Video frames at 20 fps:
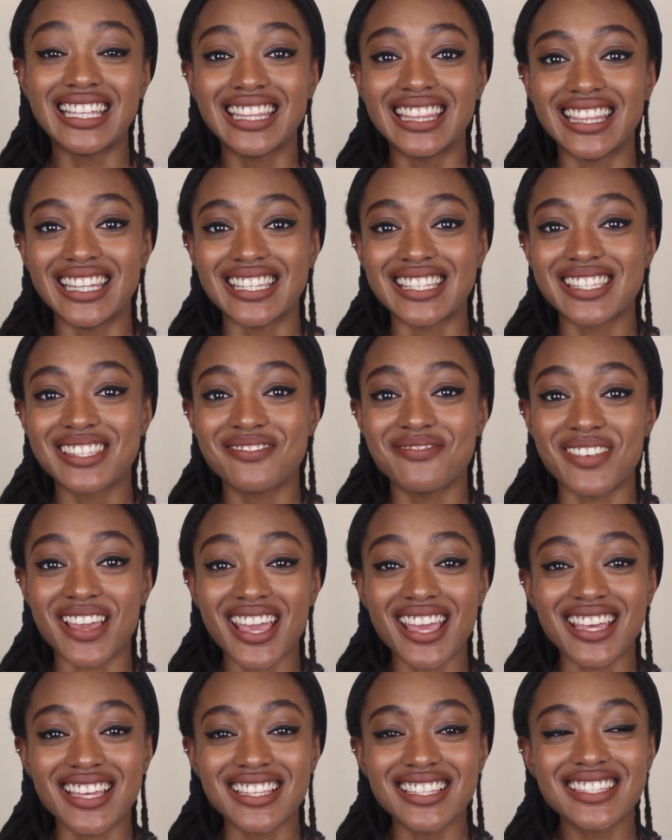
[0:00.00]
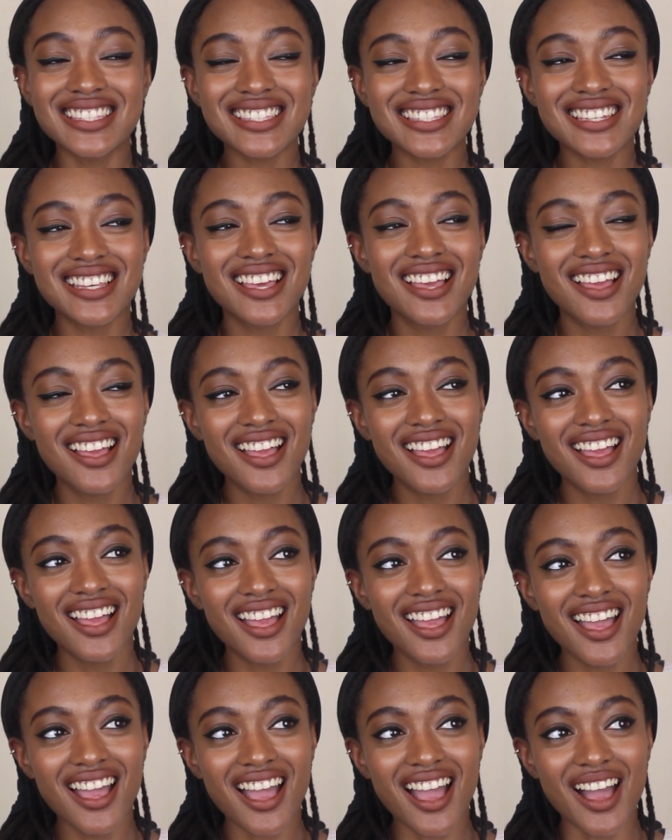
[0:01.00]
in this space.
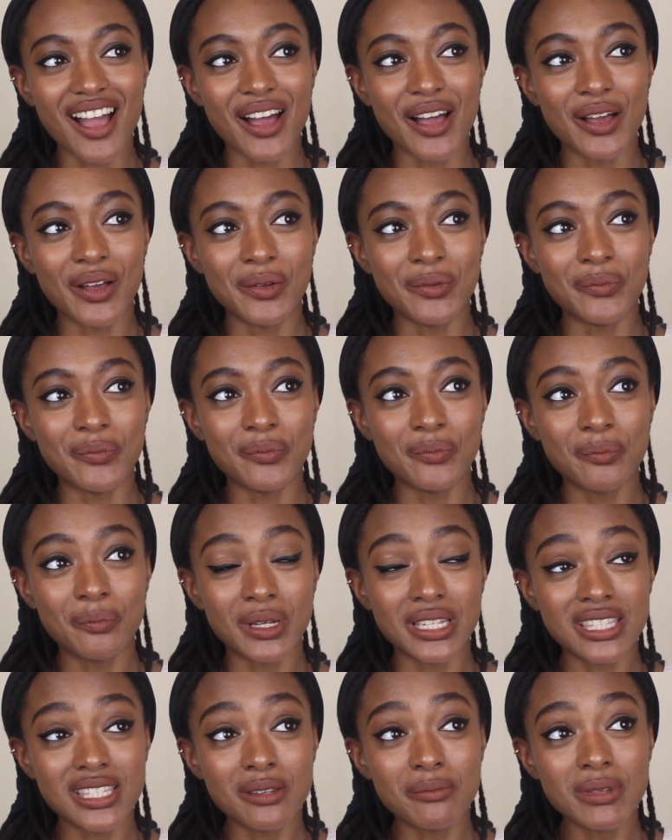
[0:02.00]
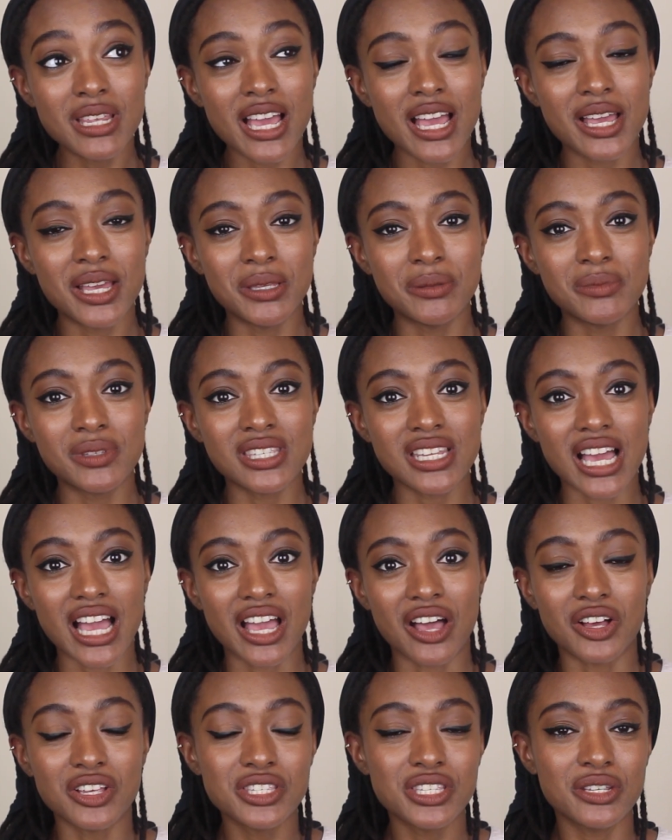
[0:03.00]
Um, but sometimes
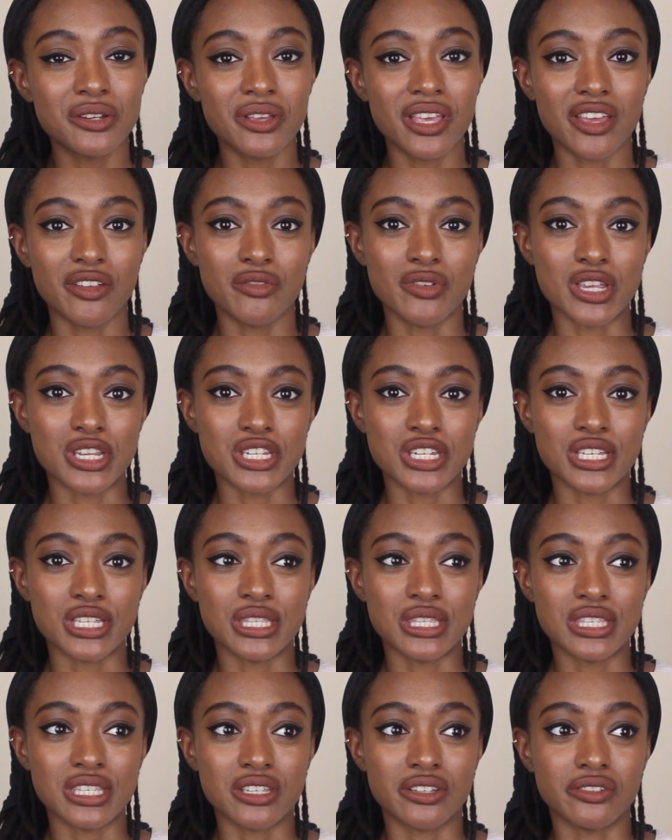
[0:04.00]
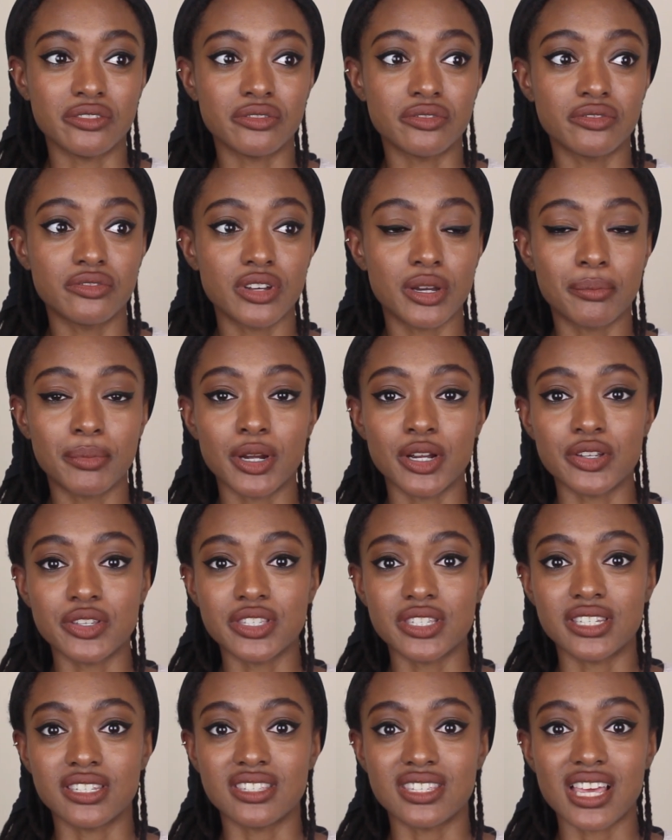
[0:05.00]
I also get visions of a
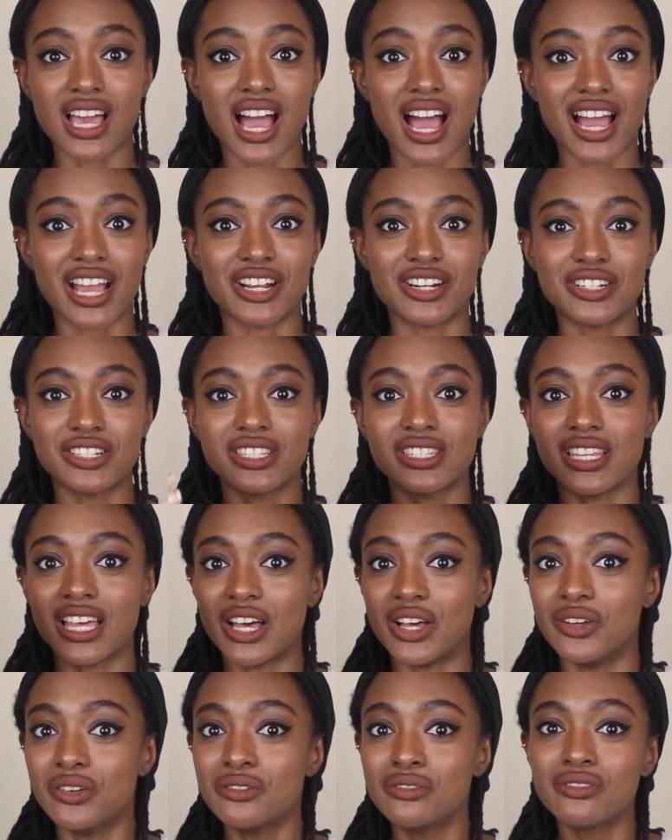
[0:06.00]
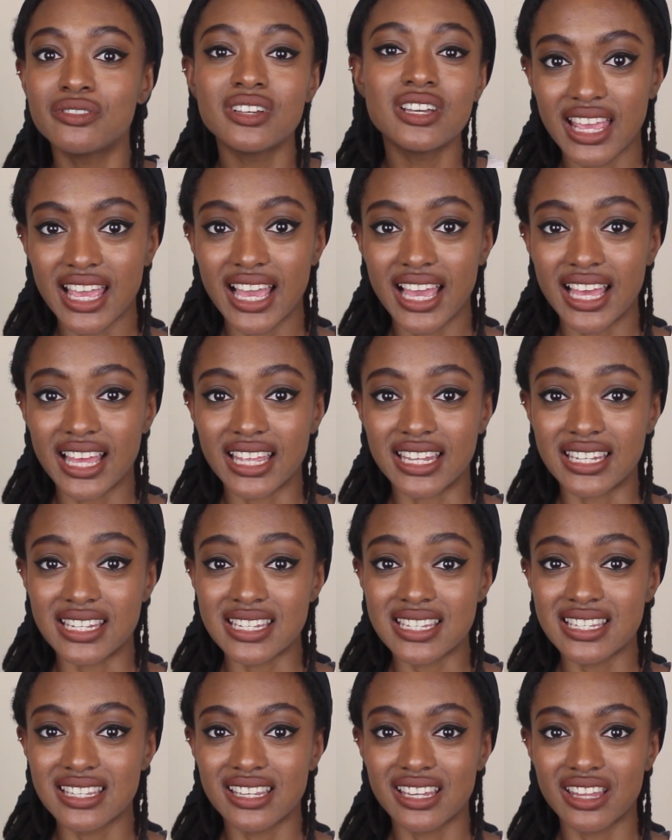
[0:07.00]
person's higher self,
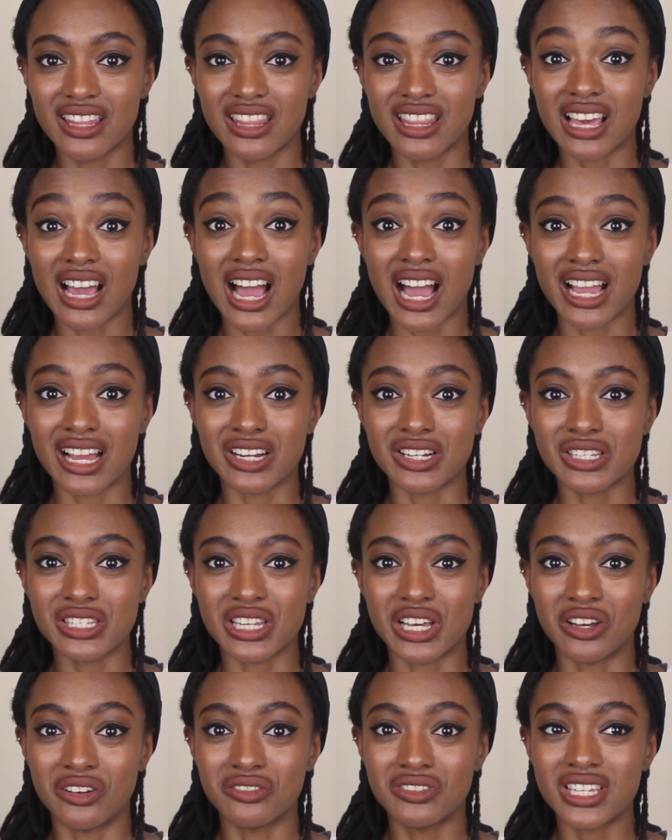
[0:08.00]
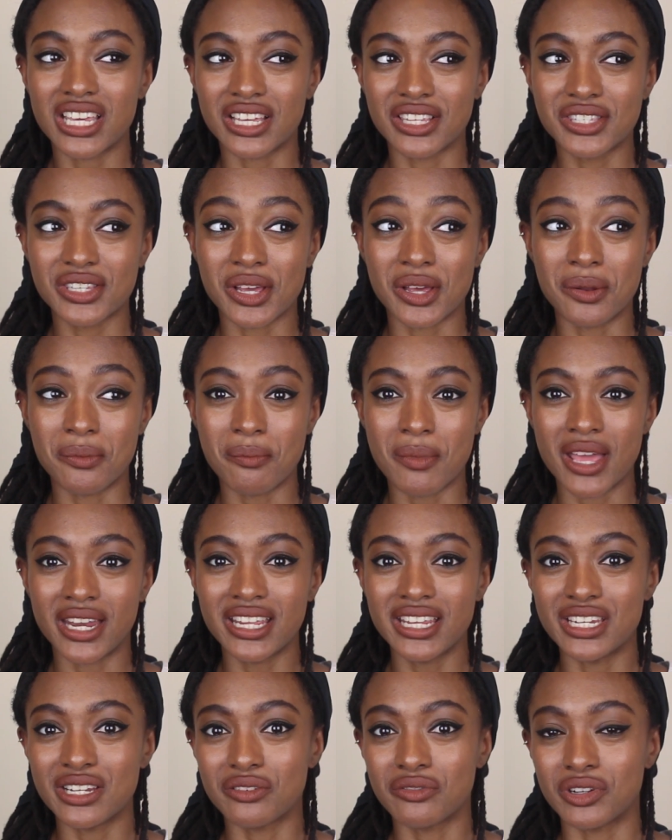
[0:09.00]
and the higher self takes on
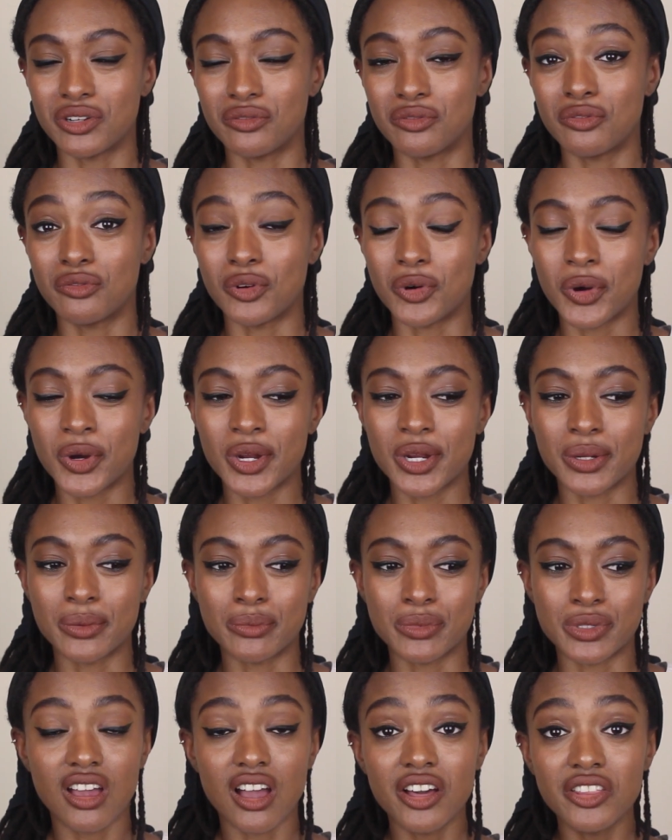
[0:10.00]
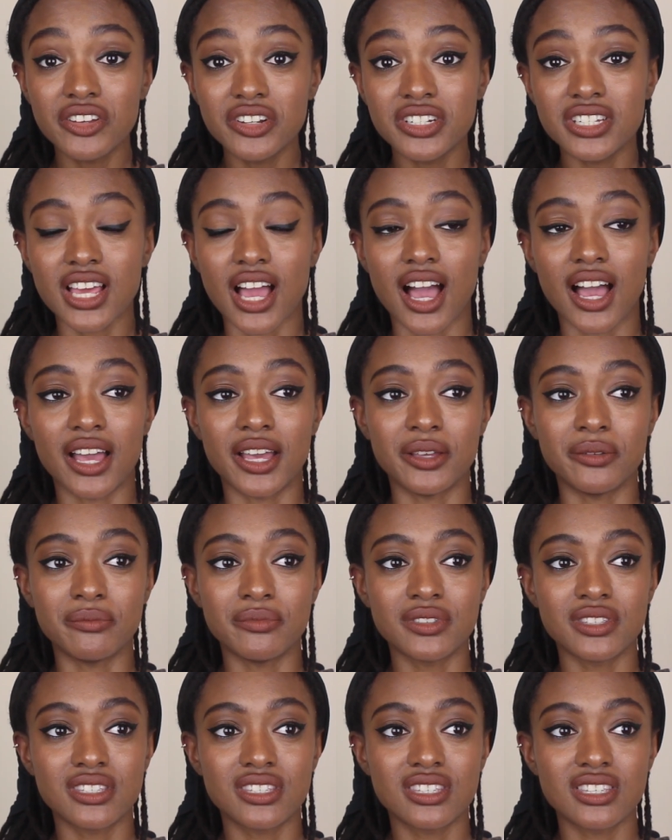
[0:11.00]
many different forms. Other
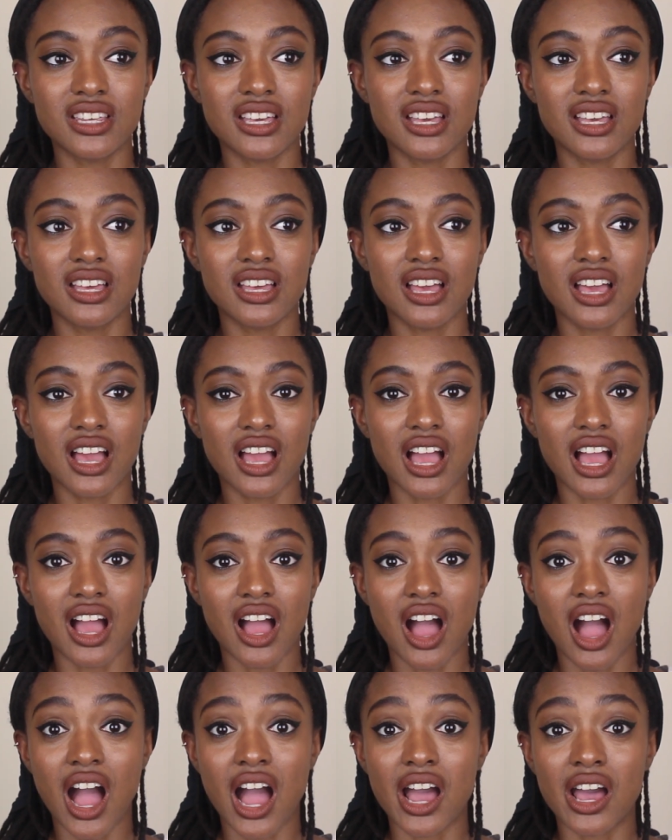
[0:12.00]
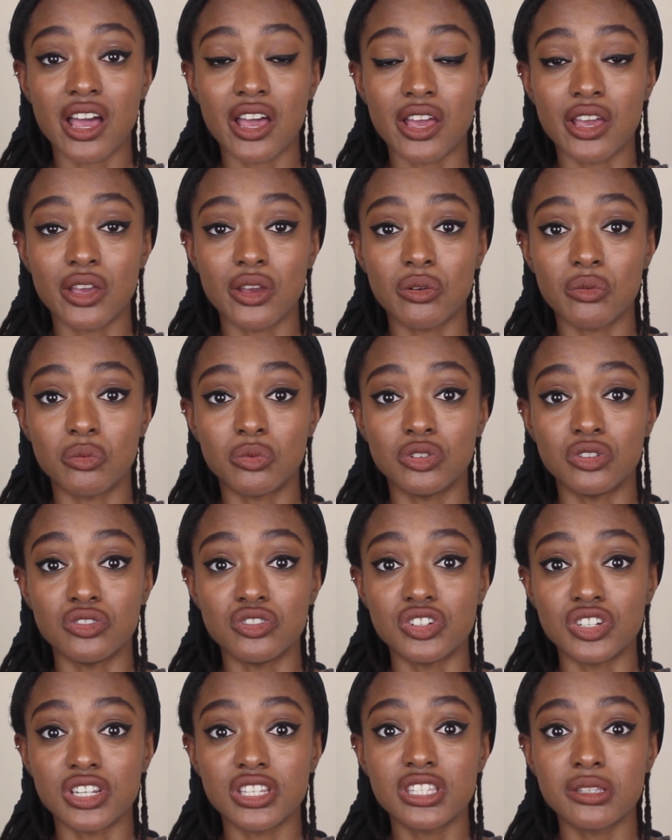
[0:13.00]
times, I will
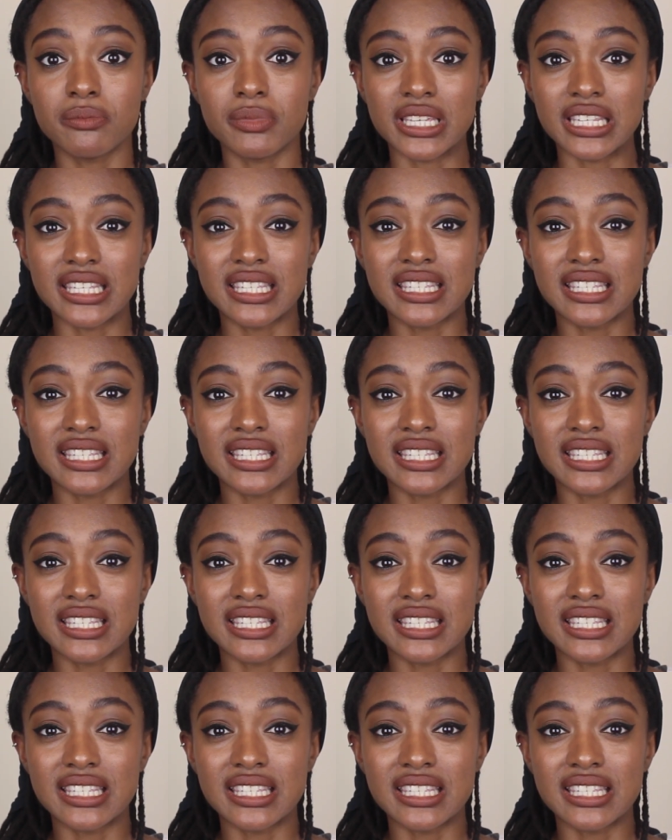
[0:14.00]
just be